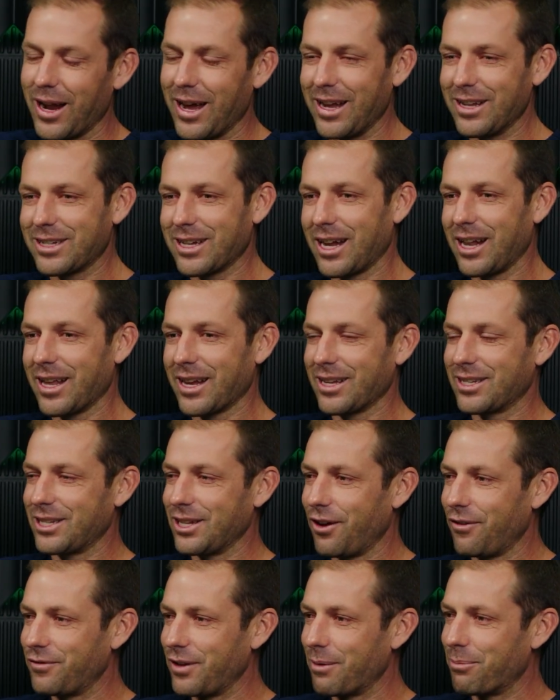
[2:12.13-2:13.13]
it's kind of like a
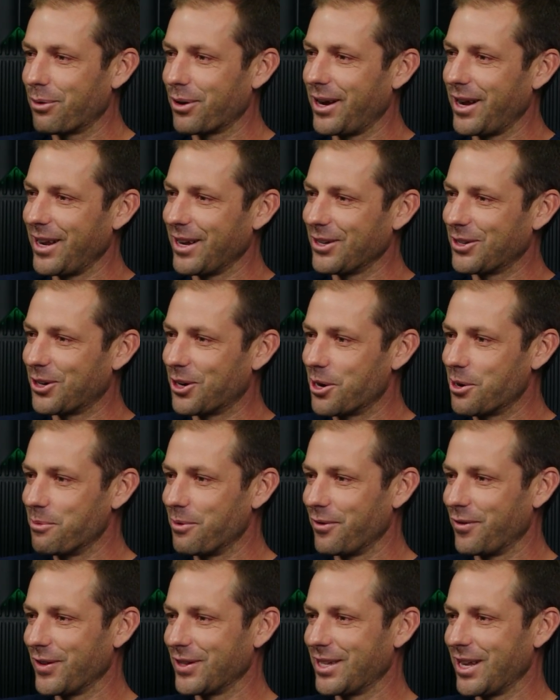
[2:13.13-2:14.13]
self-deprecating term.
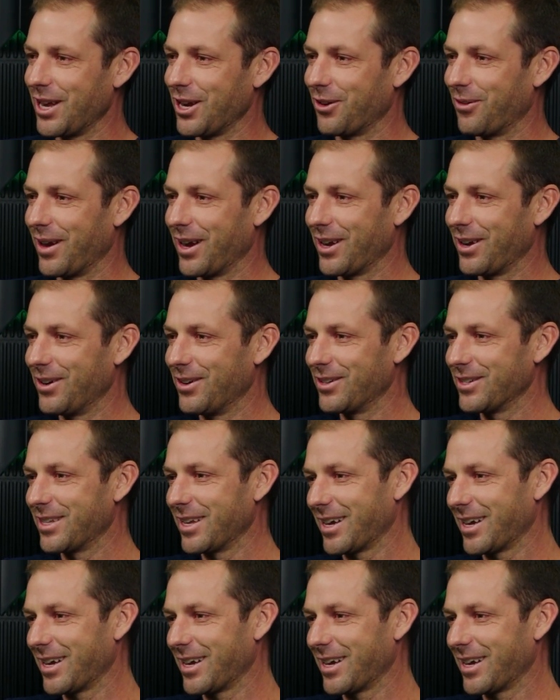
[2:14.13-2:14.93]
If you say gringo, it's like,